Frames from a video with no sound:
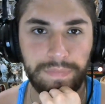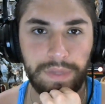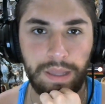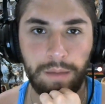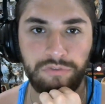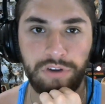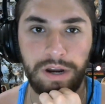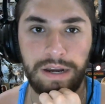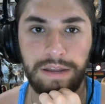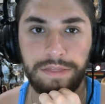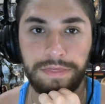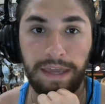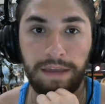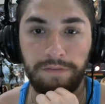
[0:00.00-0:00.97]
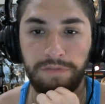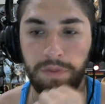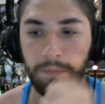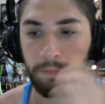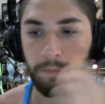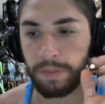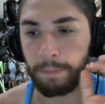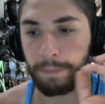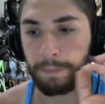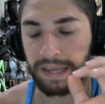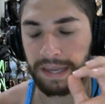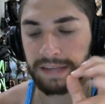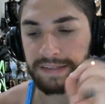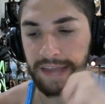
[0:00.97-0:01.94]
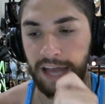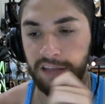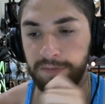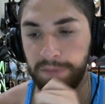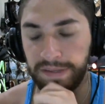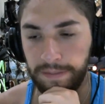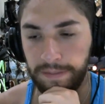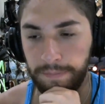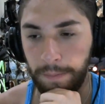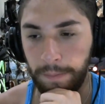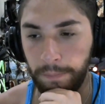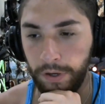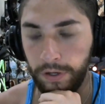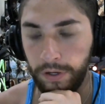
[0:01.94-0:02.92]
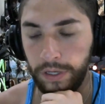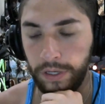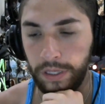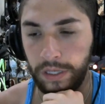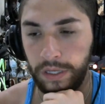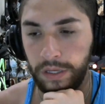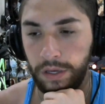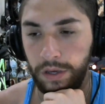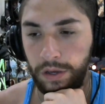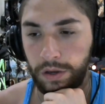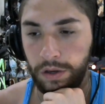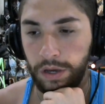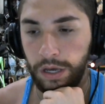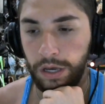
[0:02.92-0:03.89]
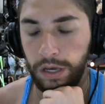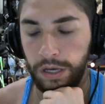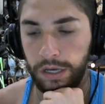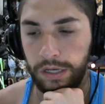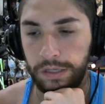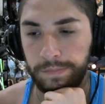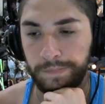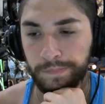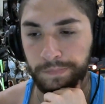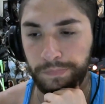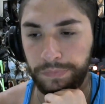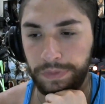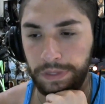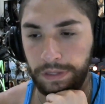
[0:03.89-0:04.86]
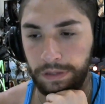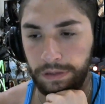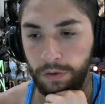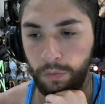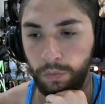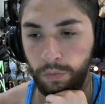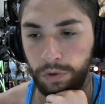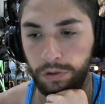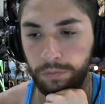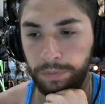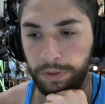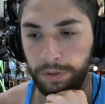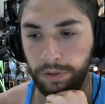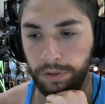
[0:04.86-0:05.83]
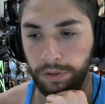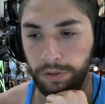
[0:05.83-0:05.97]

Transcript: I'm trying to think of the biggest aspect in my book, world building